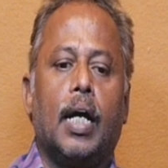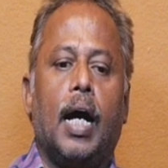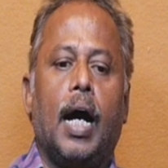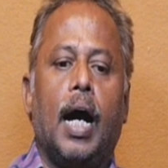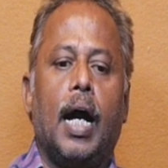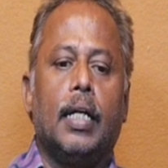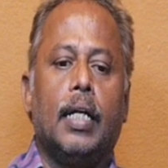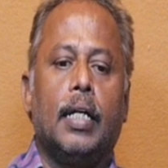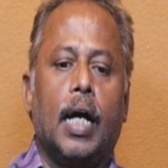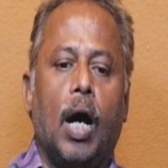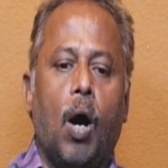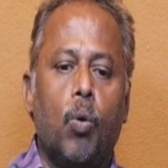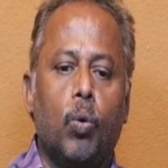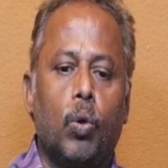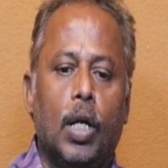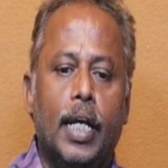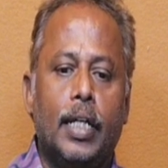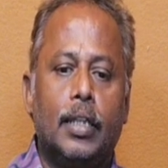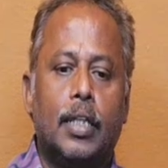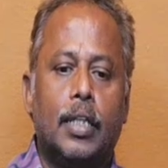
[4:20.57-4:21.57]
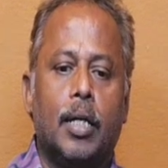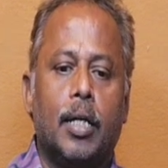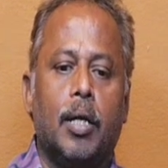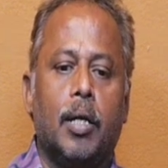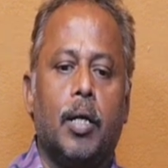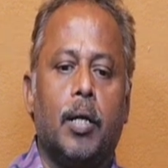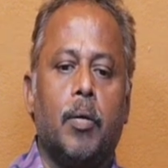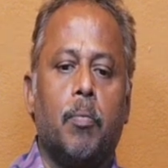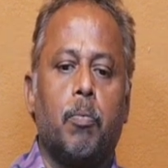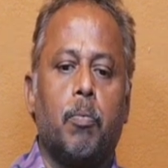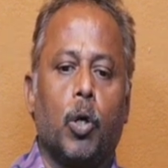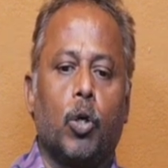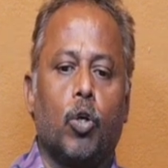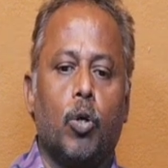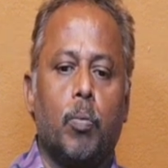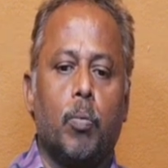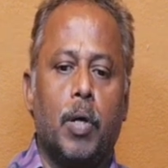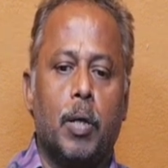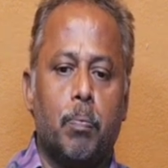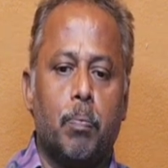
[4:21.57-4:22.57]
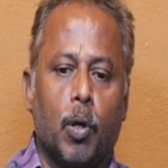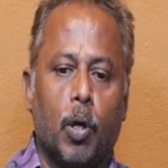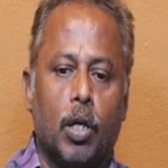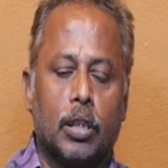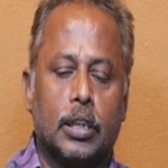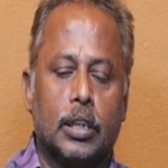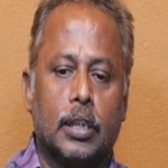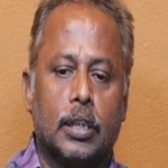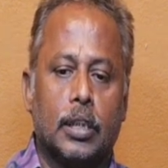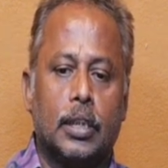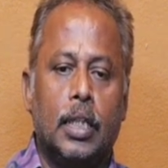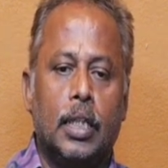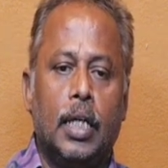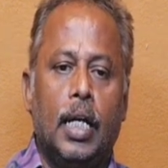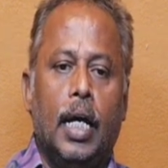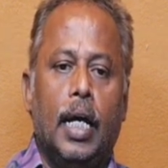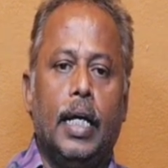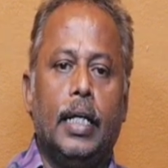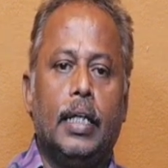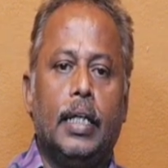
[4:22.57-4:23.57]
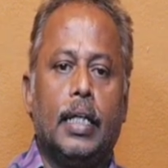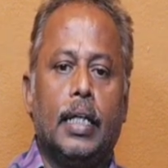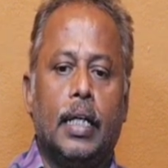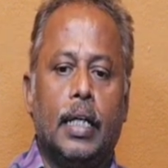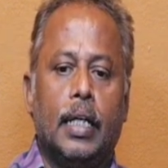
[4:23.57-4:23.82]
and outline the procurement process, it